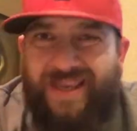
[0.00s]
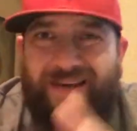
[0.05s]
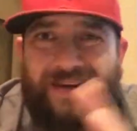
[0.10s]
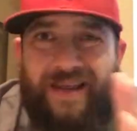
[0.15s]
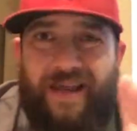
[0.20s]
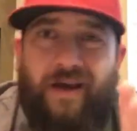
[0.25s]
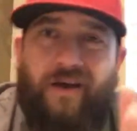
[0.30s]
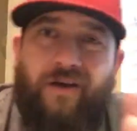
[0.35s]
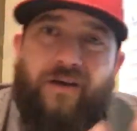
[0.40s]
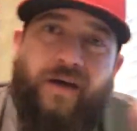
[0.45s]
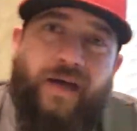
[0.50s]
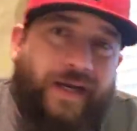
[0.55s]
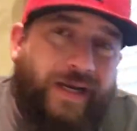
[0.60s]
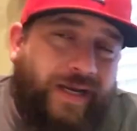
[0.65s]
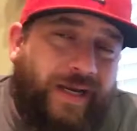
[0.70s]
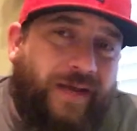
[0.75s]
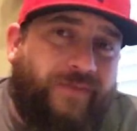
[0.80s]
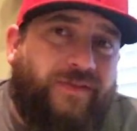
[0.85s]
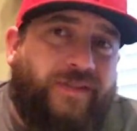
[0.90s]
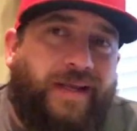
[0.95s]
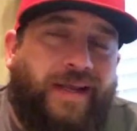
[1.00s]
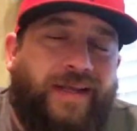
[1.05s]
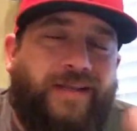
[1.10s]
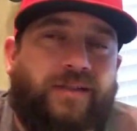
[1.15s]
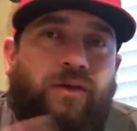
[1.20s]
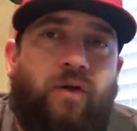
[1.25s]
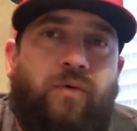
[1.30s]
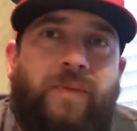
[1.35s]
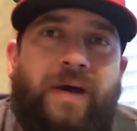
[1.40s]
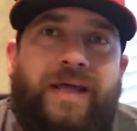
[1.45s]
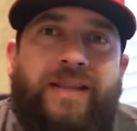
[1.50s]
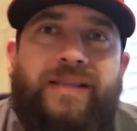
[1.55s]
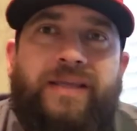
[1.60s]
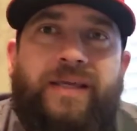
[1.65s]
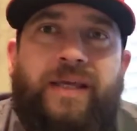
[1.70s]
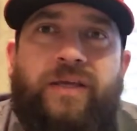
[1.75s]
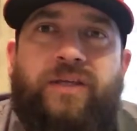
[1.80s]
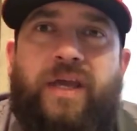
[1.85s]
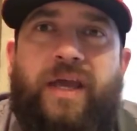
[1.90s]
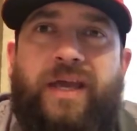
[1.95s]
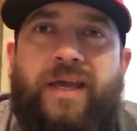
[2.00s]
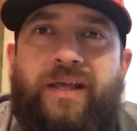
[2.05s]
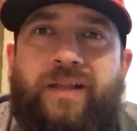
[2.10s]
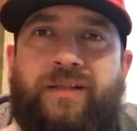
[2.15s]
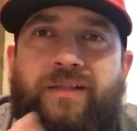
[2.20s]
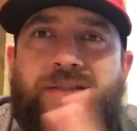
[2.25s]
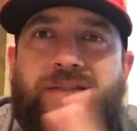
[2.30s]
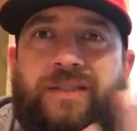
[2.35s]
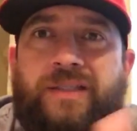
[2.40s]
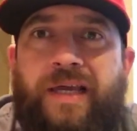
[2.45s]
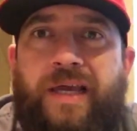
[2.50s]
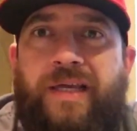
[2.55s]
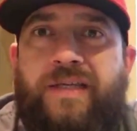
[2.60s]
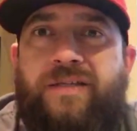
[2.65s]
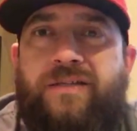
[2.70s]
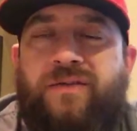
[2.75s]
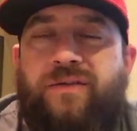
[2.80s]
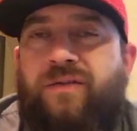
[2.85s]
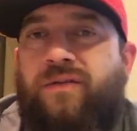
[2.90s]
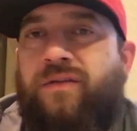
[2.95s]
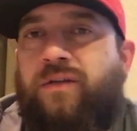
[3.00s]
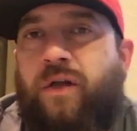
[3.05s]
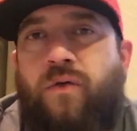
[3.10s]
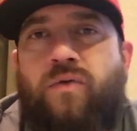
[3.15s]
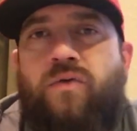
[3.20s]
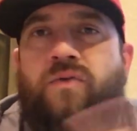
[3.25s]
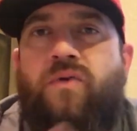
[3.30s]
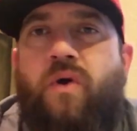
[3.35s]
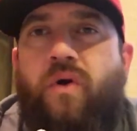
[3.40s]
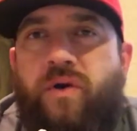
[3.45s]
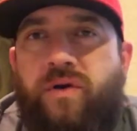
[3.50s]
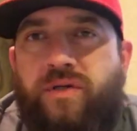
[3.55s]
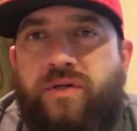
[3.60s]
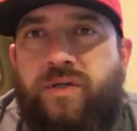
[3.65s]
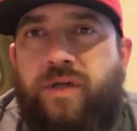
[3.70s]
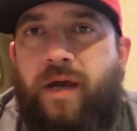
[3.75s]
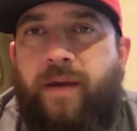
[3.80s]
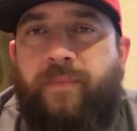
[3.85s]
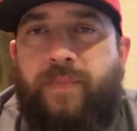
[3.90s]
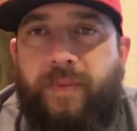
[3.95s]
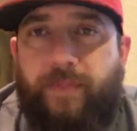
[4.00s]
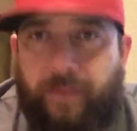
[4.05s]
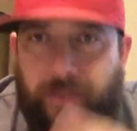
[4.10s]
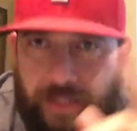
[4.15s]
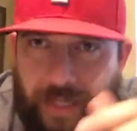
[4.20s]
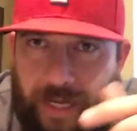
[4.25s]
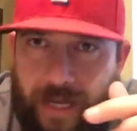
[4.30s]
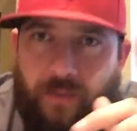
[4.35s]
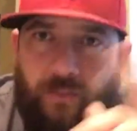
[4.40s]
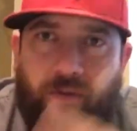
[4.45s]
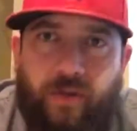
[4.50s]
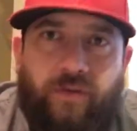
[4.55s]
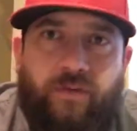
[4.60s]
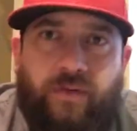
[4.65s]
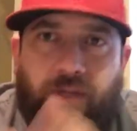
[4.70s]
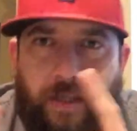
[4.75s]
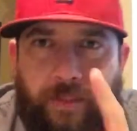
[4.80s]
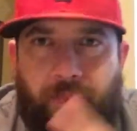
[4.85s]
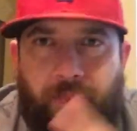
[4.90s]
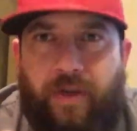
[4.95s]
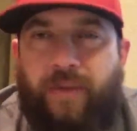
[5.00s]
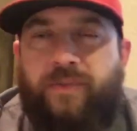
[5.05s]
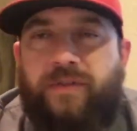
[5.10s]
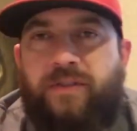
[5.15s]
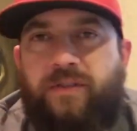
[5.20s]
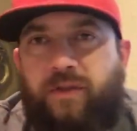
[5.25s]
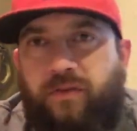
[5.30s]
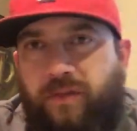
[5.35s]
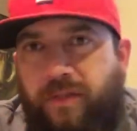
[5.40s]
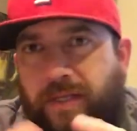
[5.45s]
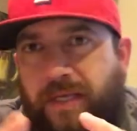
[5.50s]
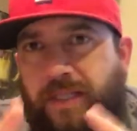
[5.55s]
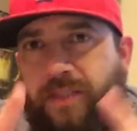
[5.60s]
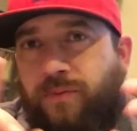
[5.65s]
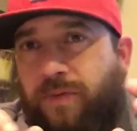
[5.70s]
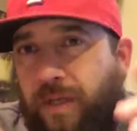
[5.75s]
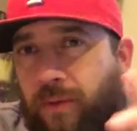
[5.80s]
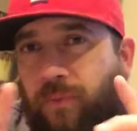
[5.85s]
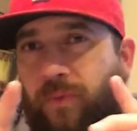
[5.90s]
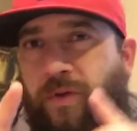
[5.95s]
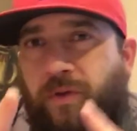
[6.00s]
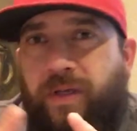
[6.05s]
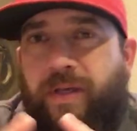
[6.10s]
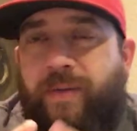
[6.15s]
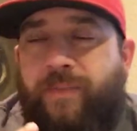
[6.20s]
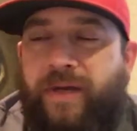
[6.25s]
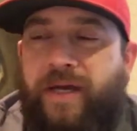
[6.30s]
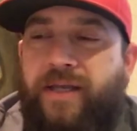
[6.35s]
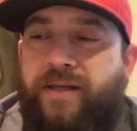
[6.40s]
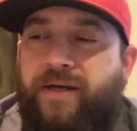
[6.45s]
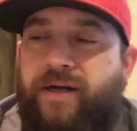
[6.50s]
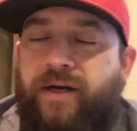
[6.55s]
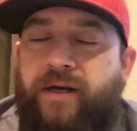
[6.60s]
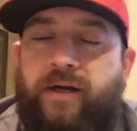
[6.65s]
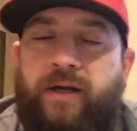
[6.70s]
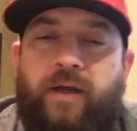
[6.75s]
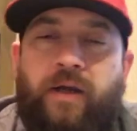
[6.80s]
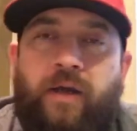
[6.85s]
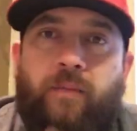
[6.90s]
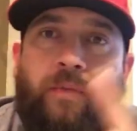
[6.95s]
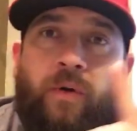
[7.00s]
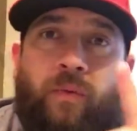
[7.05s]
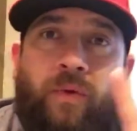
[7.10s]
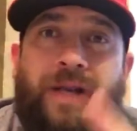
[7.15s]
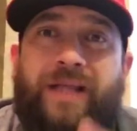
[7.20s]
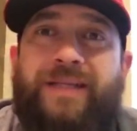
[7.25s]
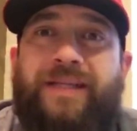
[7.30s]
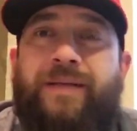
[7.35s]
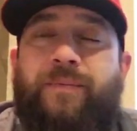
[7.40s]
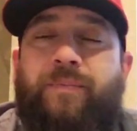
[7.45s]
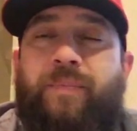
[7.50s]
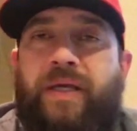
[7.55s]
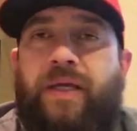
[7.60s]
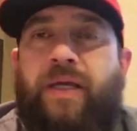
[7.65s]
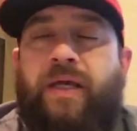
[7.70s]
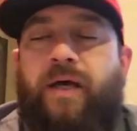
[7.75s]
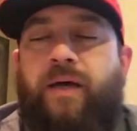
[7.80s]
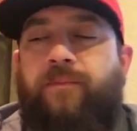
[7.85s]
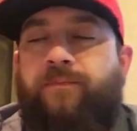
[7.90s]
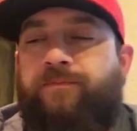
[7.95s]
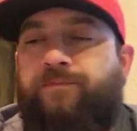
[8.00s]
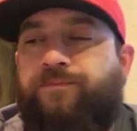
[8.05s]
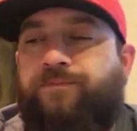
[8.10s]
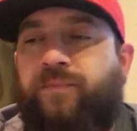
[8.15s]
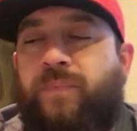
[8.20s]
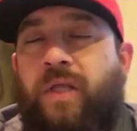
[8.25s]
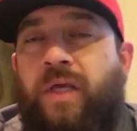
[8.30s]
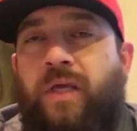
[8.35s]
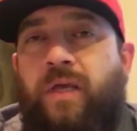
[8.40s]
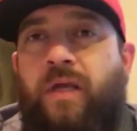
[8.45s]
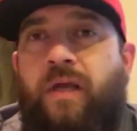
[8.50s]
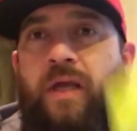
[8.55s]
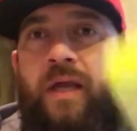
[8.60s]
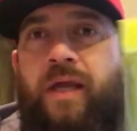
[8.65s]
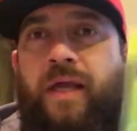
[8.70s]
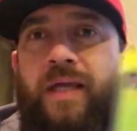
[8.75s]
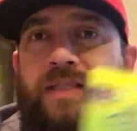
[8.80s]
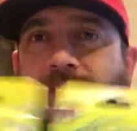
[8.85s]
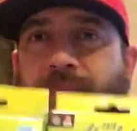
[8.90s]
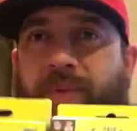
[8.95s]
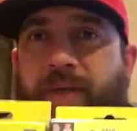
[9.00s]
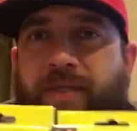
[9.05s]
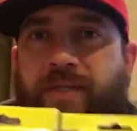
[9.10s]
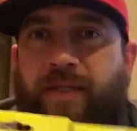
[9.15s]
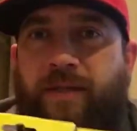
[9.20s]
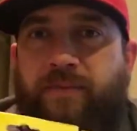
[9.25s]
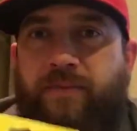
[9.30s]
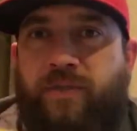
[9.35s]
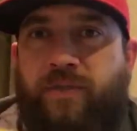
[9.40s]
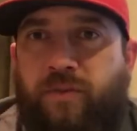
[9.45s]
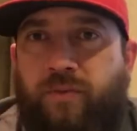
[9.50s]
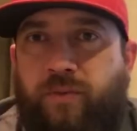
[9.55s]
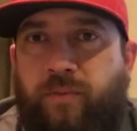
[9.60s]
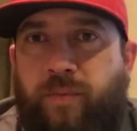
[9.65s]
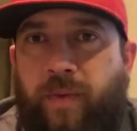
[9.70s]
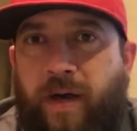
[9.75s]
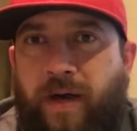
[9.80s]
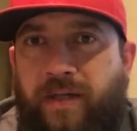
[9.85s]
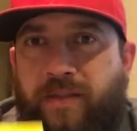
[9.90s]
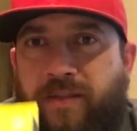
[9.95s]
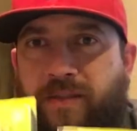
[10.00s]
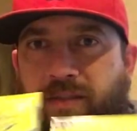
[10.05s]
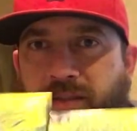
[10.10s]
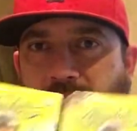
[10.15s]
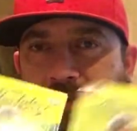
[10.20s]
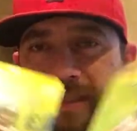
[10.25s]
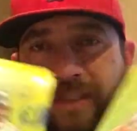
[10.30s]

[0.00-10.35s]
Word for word: Now, I didn't have a chance to go by the LCS or local card shop, but I will. I promise on the next one I will get by there. But what I did pick up is I picked up two boxes.